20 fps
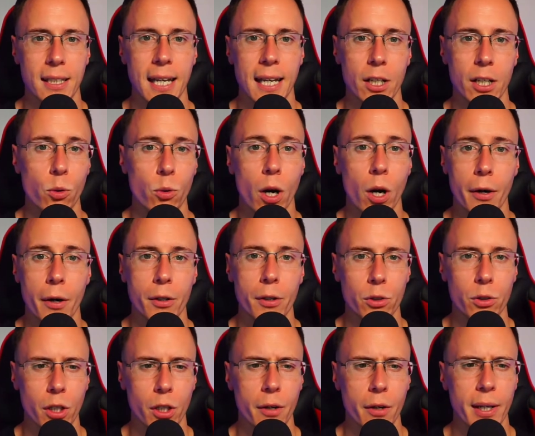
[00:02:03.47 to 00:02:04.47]
inquiry or
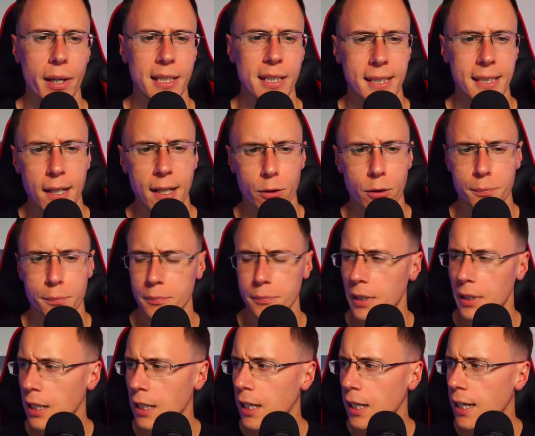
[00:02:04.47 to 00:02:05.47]
direct sale.
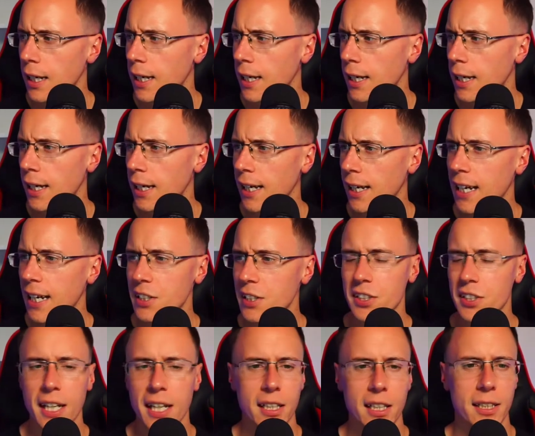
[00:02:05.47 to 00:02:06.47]
Here's a
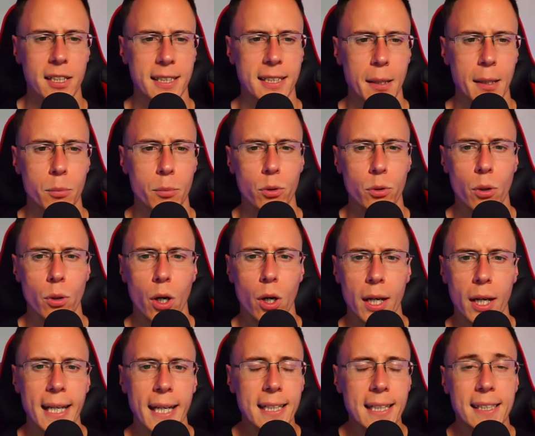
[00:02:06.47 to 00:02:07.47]
second example.
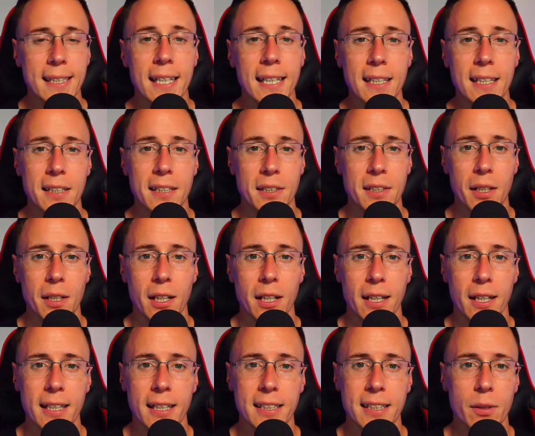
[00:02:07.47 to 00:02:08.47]
LinkedIn.
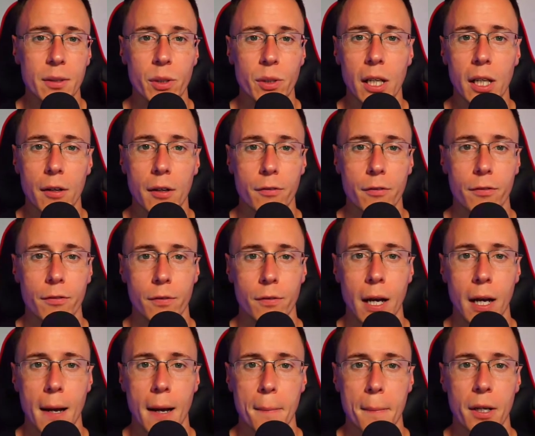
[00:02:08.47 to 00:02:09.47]
LinkedIn we love
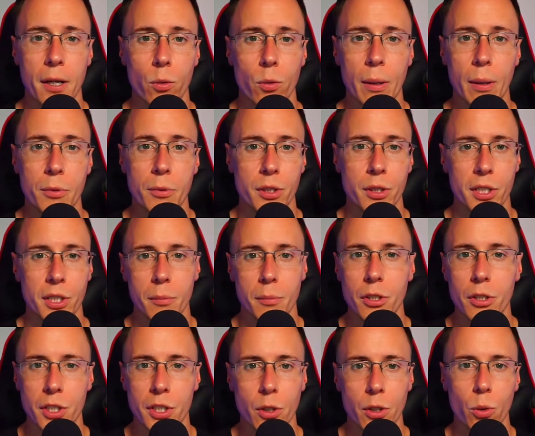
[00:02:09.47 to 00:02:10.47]
here at WebChoice. I'm
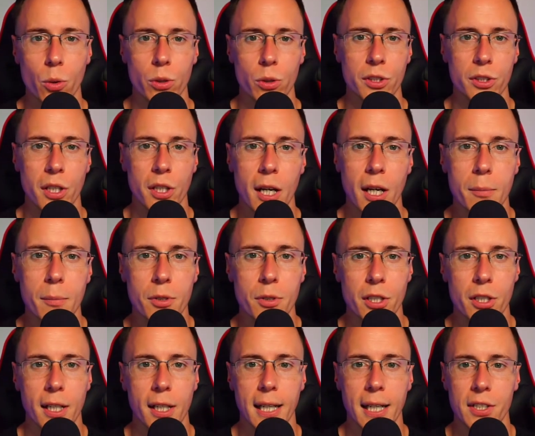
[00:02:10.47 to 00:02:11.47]
using it all the time,
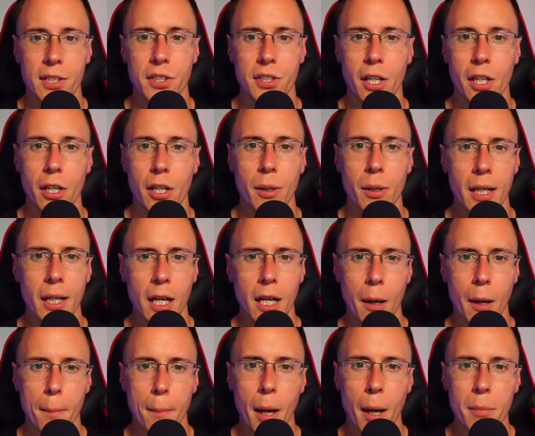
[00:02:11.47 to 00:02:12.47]
just like SEO.
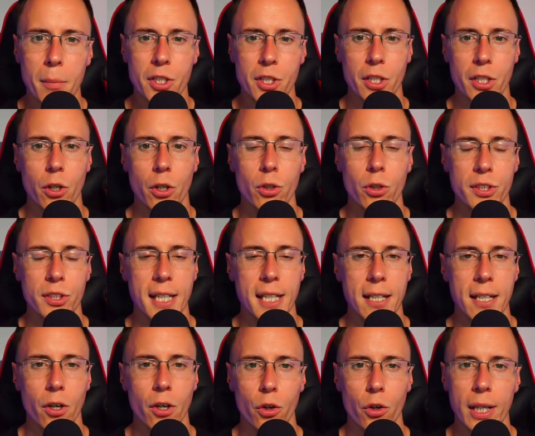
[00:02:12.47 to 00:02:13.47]
I'm publishing
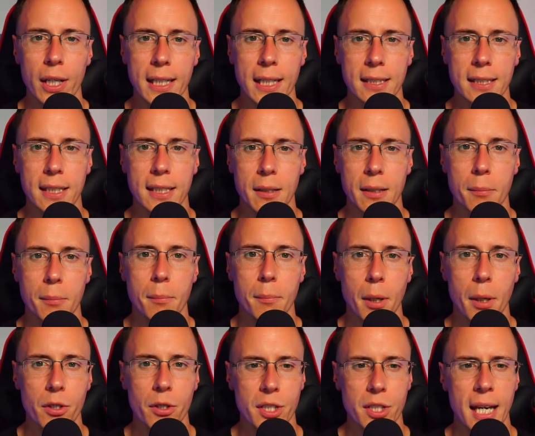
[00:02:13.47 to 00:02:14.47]
content on LinkedIn
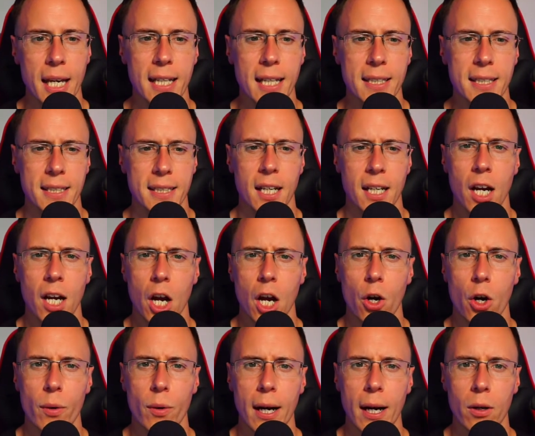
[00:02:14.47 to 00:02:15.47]
most days
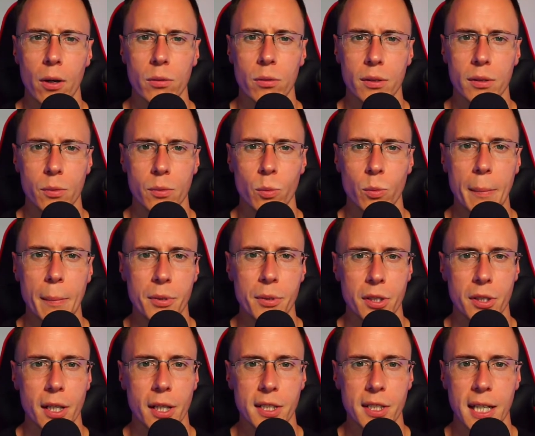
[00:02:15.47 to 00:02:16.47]
around
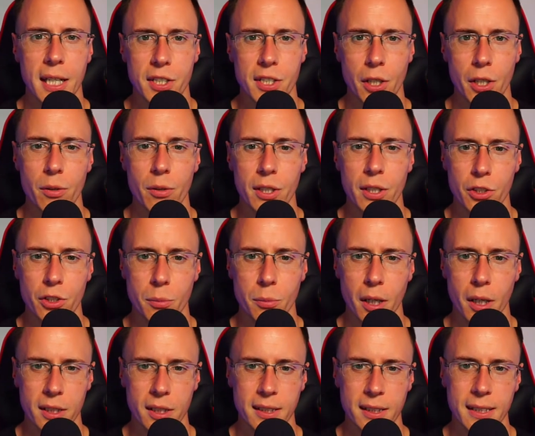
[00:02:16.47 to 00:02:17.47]
websites, SEO, and digital
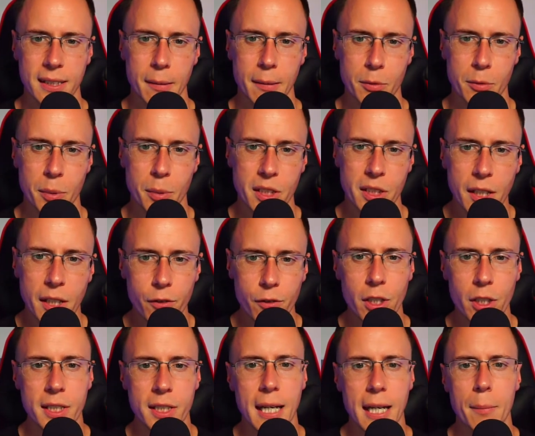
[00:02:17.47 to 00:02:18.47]
marketing tips. But to give you an
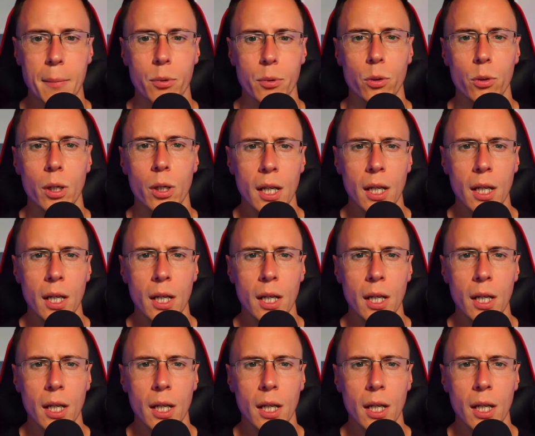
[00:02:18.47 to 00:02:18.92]
example,